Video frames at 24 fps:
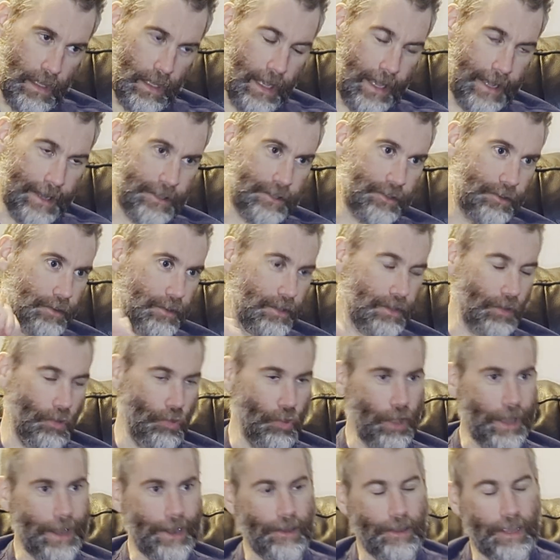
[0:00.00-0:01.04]

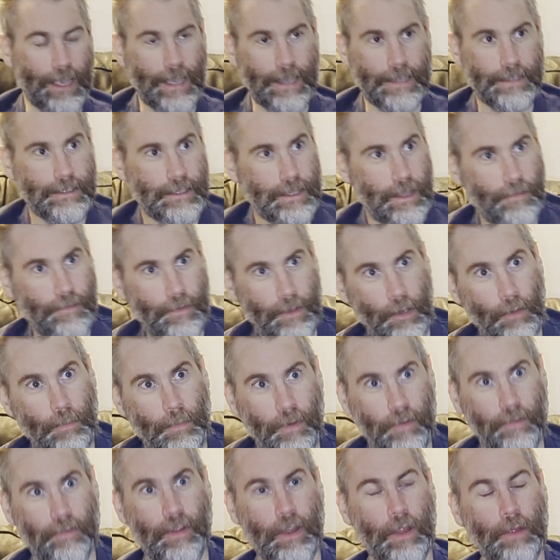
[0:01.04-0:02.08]
extrasolarians. They feel
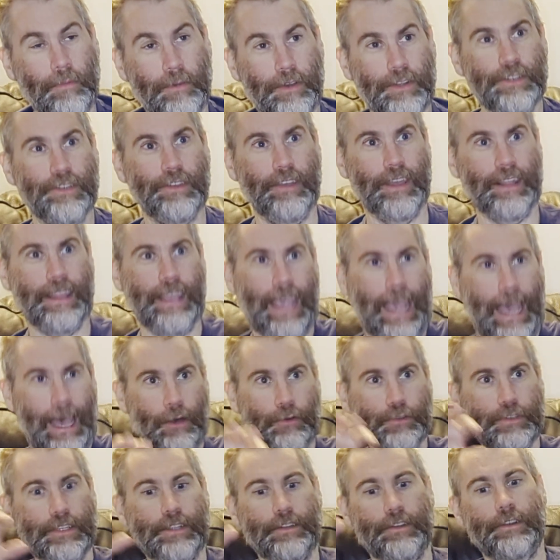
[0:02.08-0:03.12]
very much like the
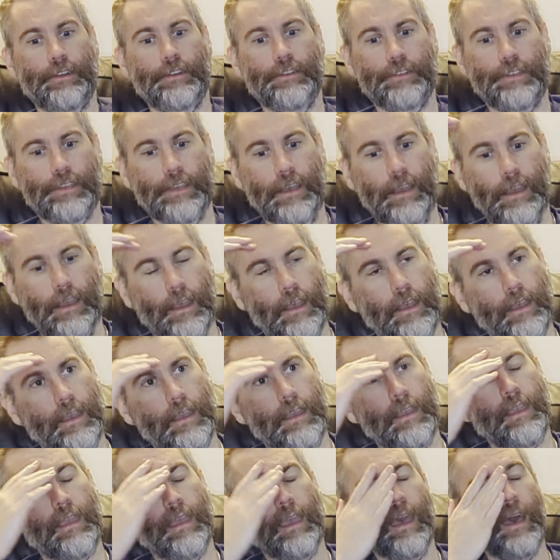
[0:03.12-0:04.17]
ousters,
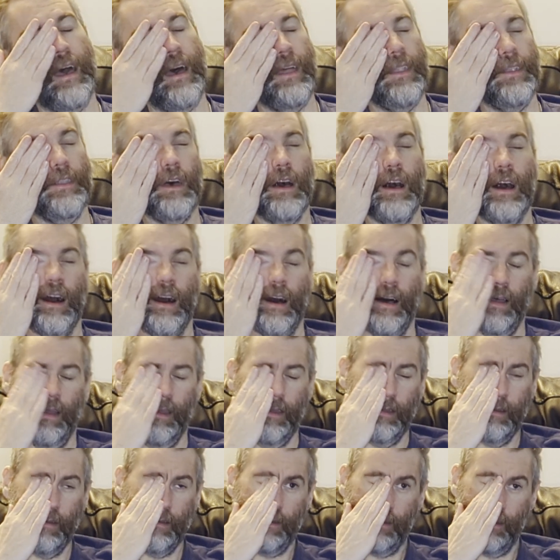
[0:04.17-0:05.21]
and
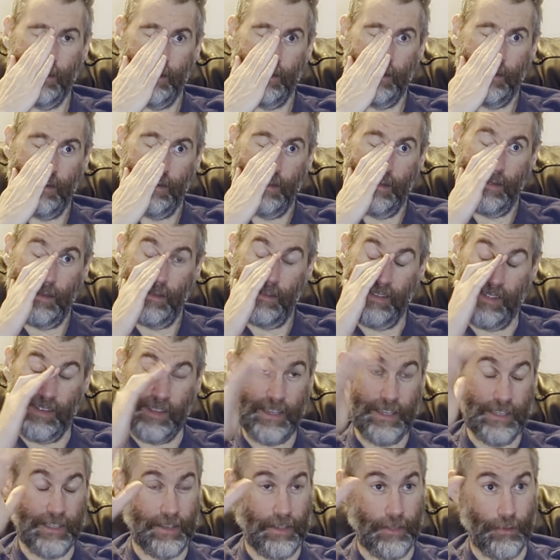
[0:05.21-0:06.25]

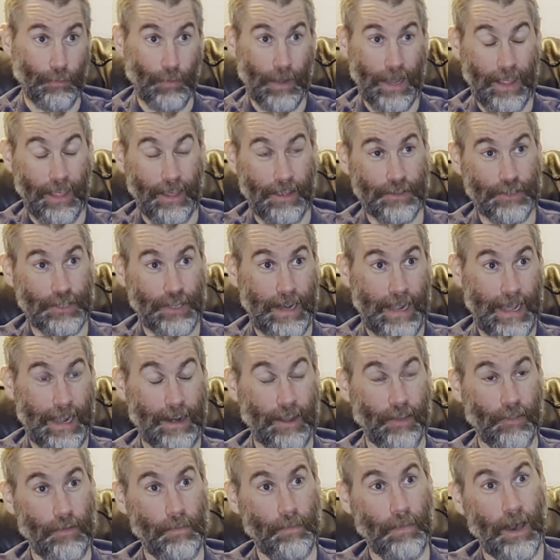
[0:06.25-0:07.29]
because of the way they
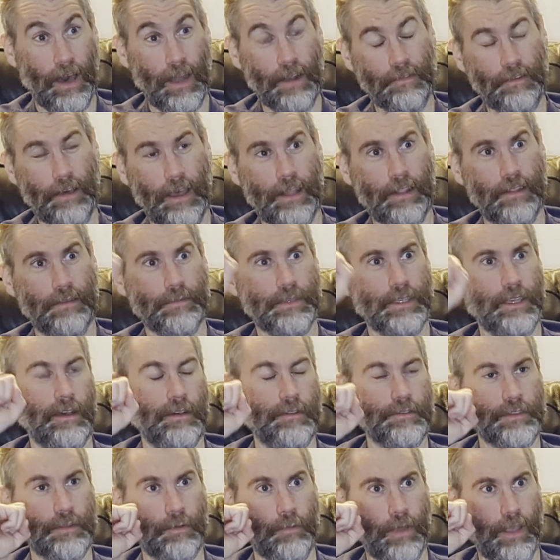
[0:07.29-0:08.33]
genetically modified
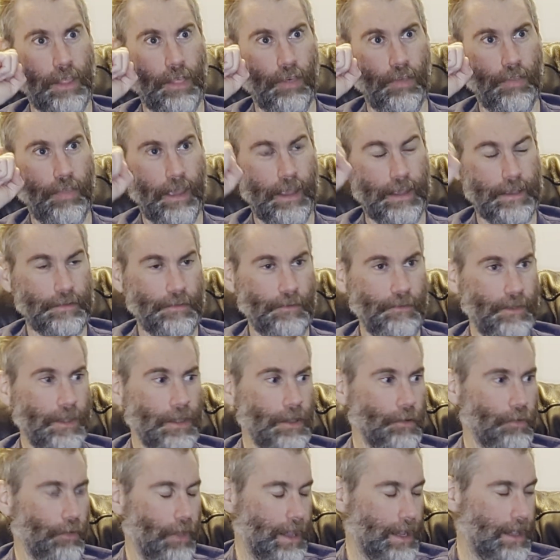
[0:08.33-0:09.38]
themselves, the way that they
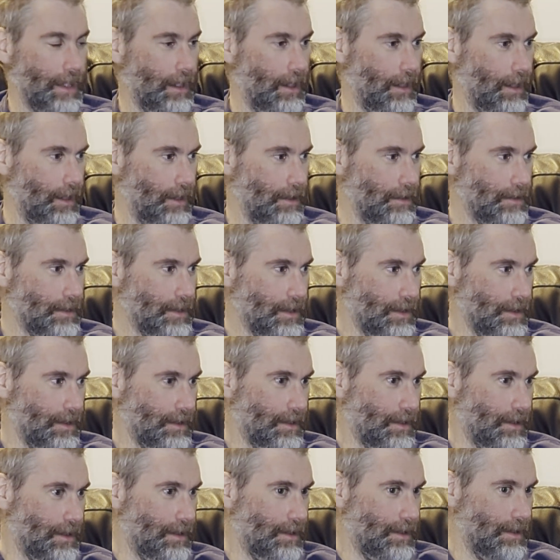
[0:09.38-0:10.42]
feel like an
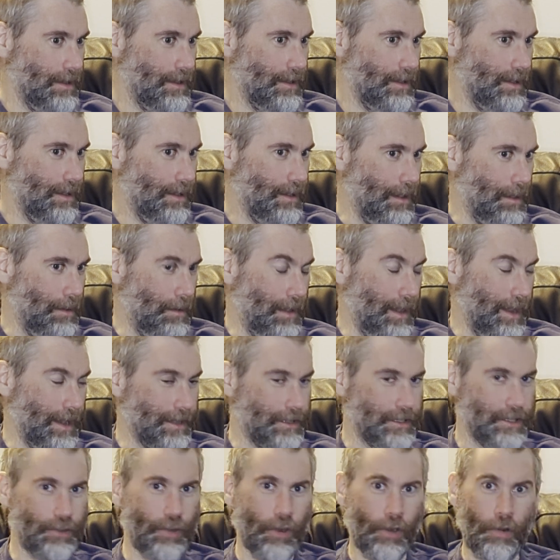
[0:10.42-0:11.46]

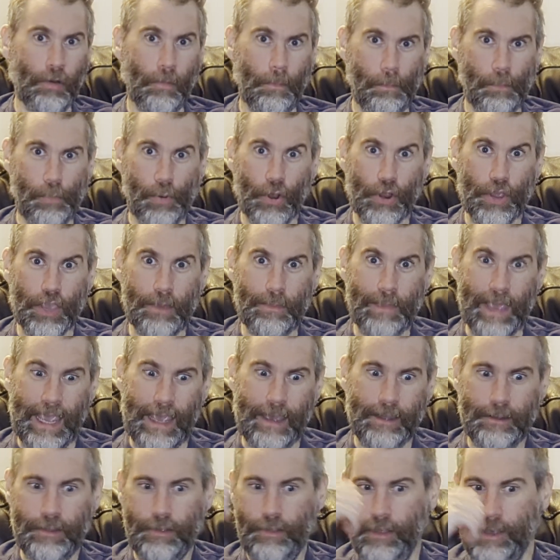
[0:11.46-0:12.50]
external
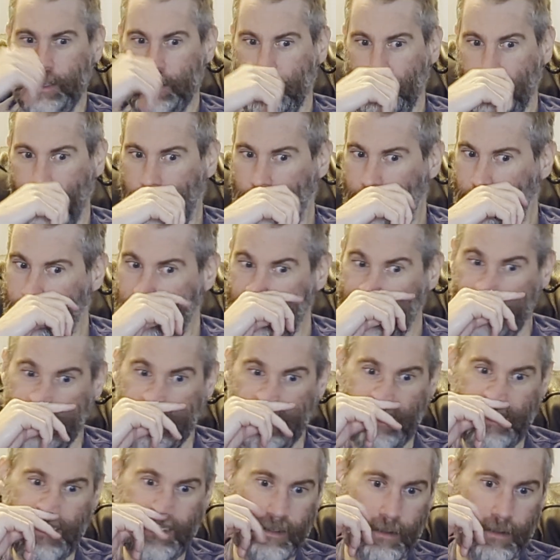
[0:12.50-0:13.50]
boogeyman to this universe.